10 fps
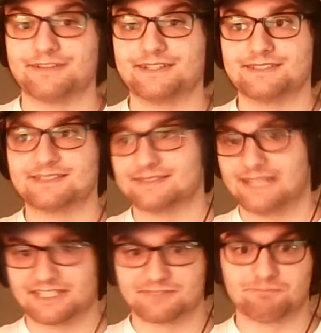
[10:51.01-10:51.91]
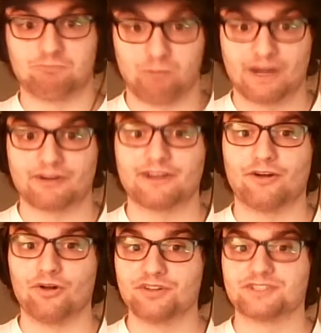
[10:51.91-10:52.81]
And that's where it
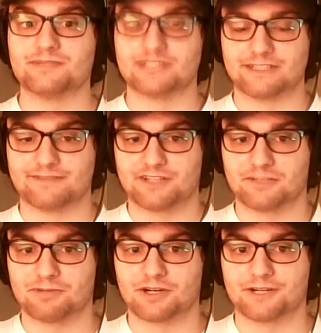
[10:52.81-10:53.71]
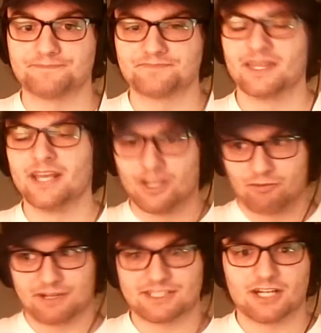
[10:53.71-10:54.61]
ultimately fell apart.
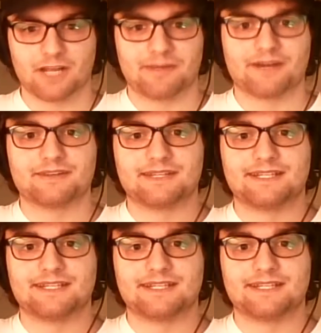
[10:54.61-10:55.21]
Where I talk about